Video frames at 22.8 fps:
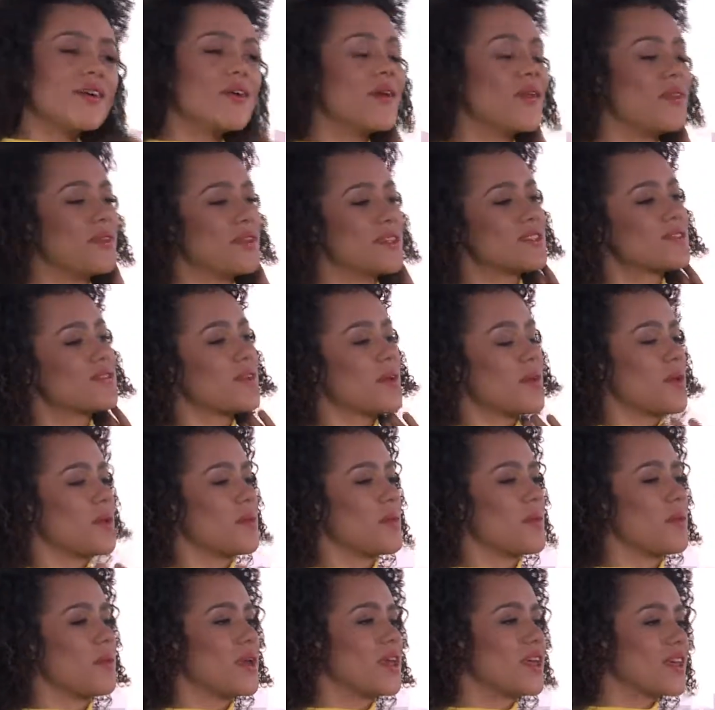on this film,
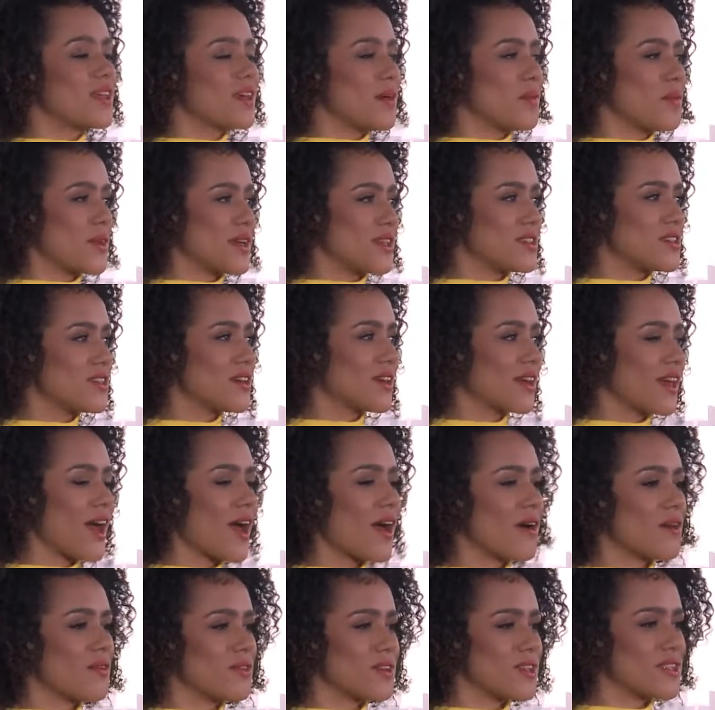and we took
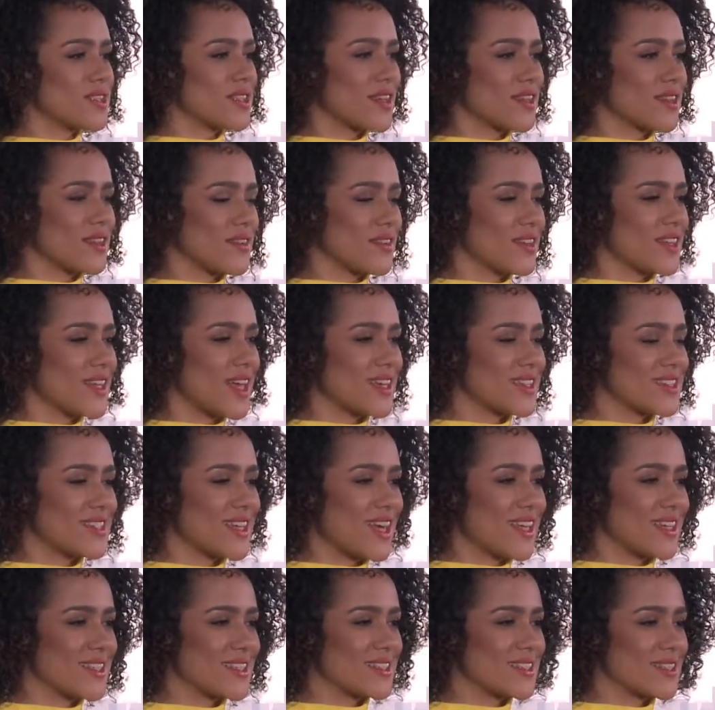care of each other in that
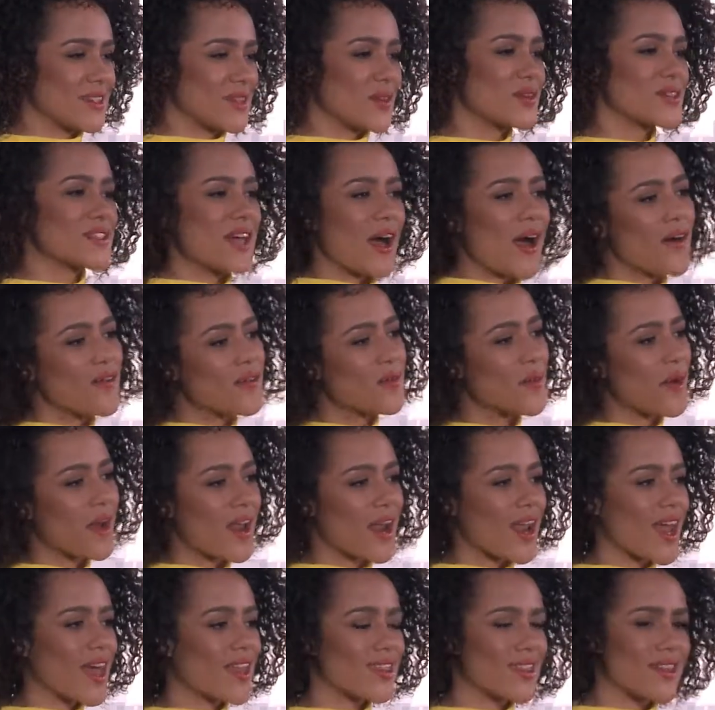sense and looked out for one
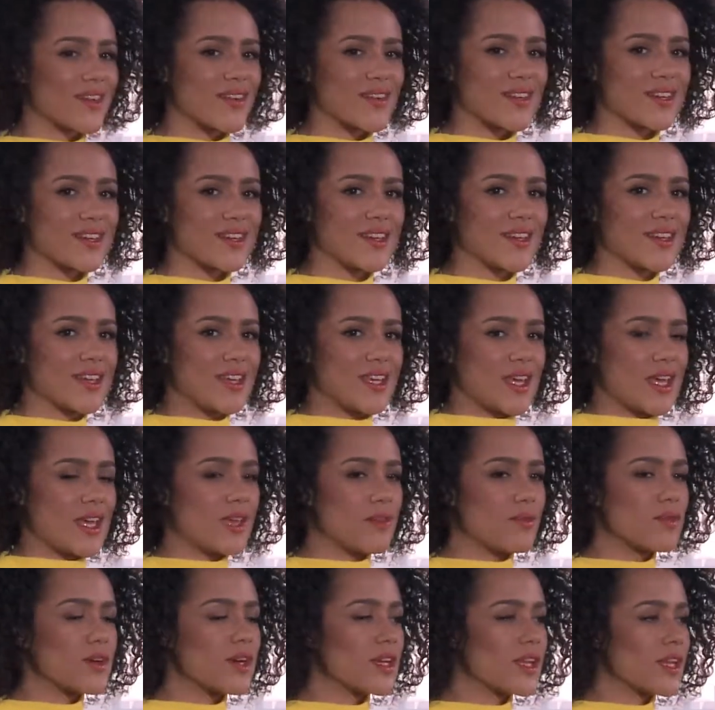another, and
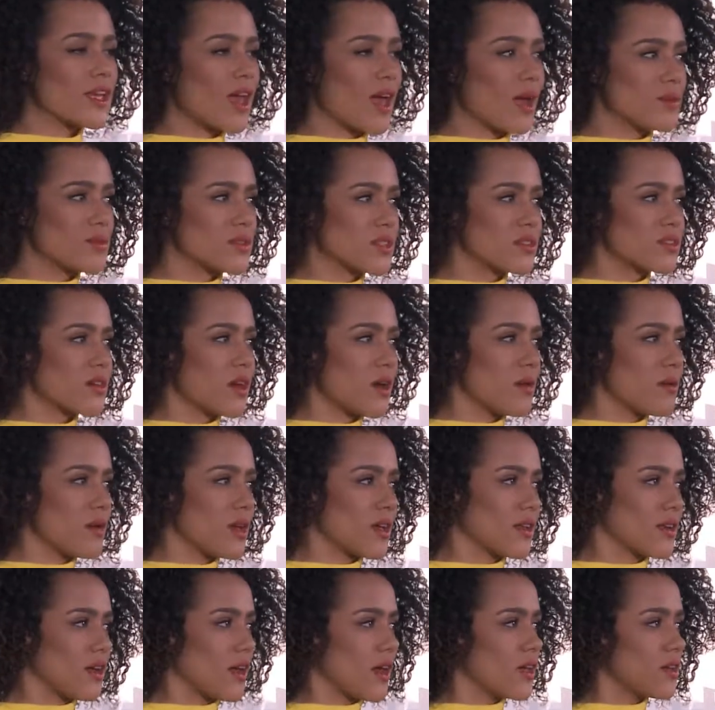he really kept us
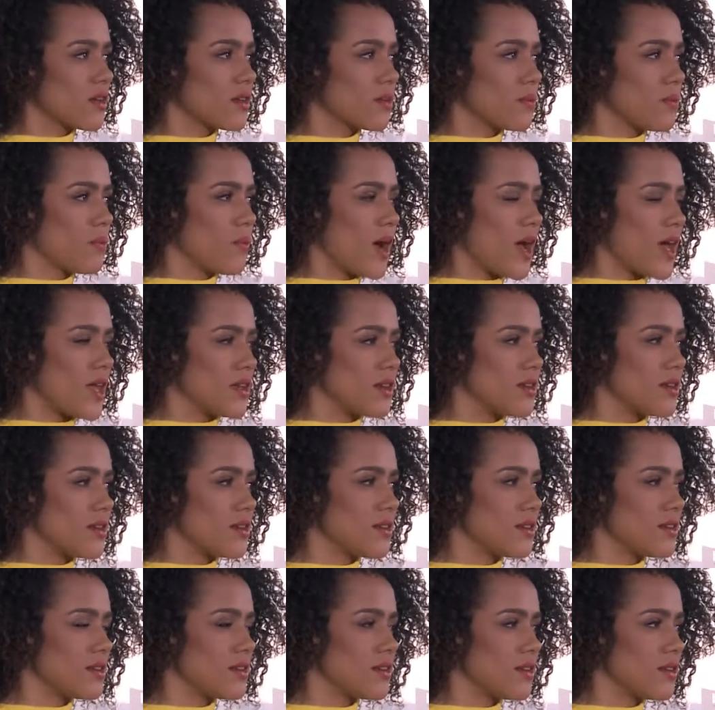going, like when
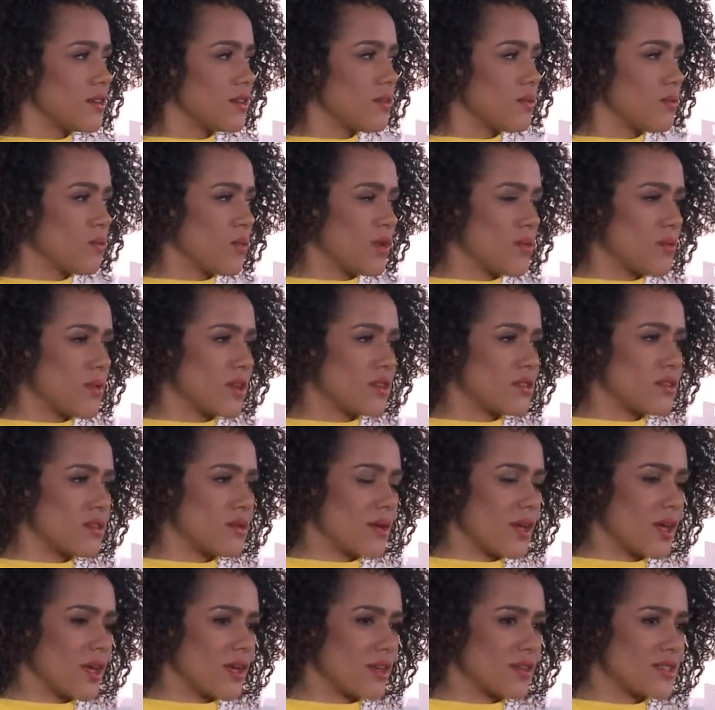we were
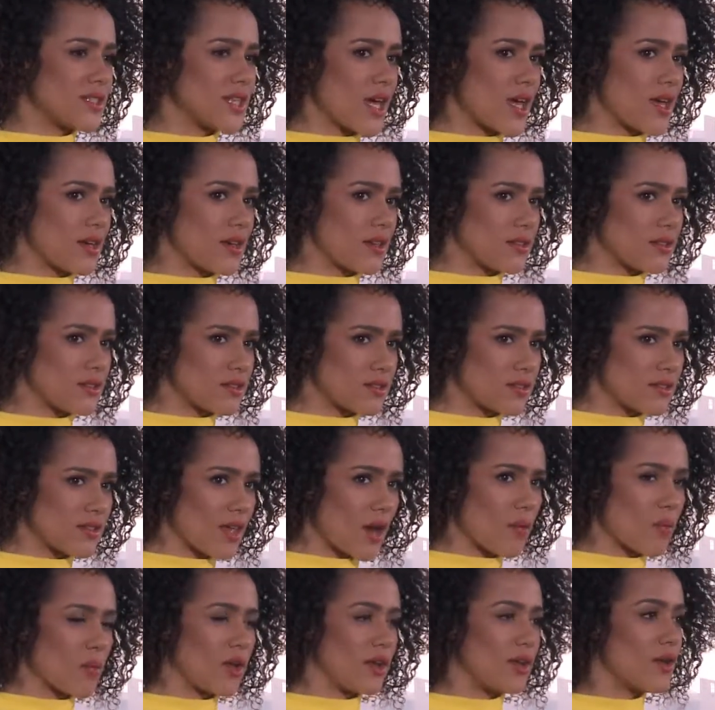doing days
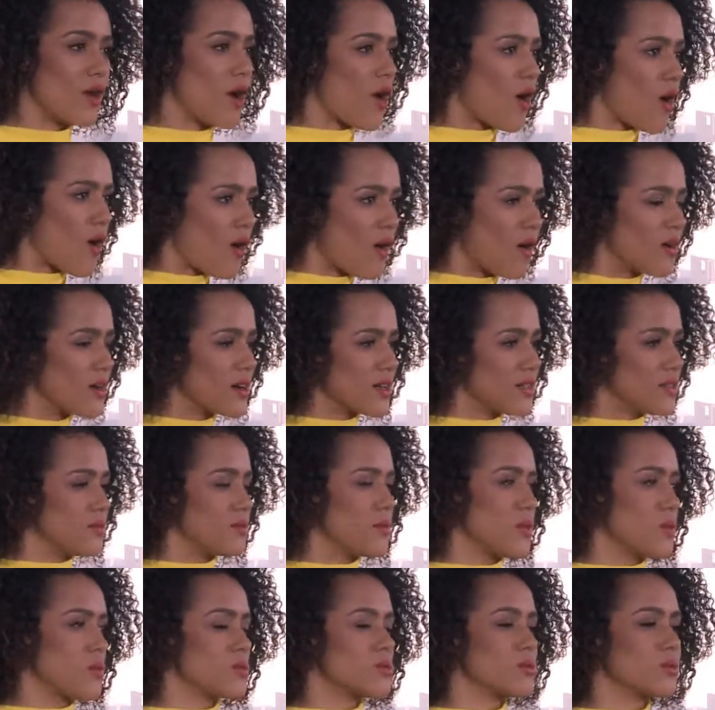that were long
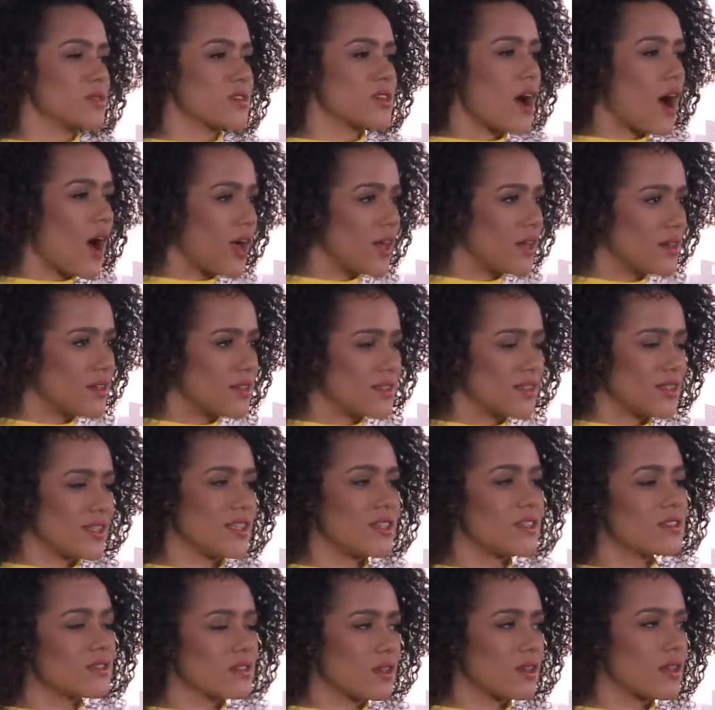and we were all tired, and
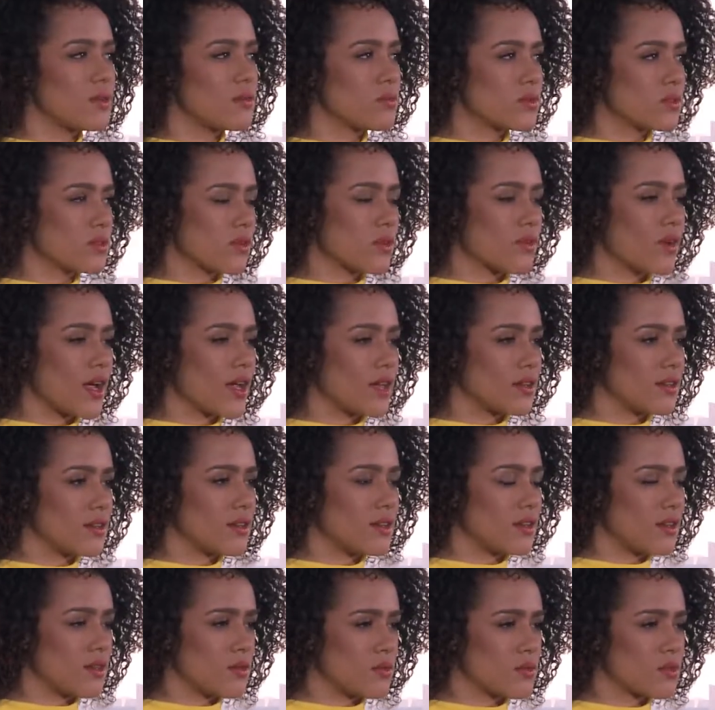he was
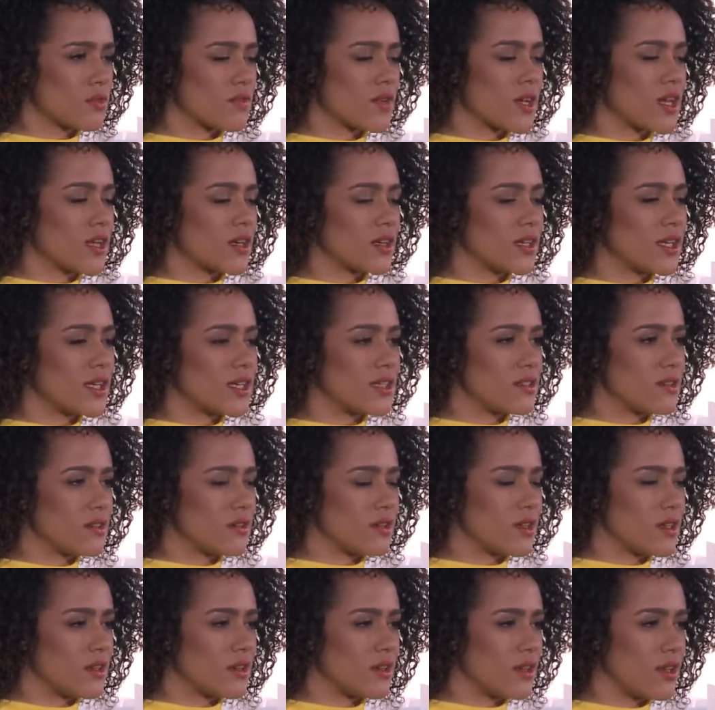a really good
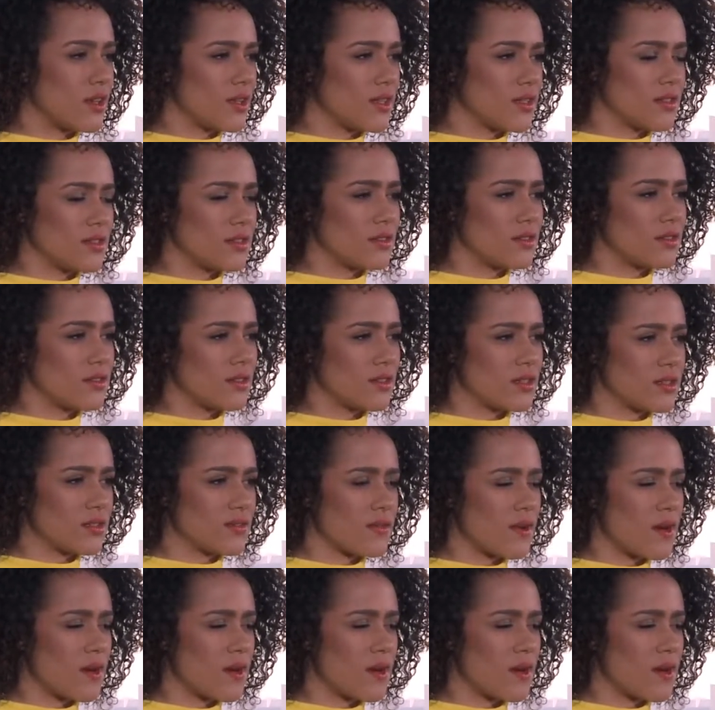leader in this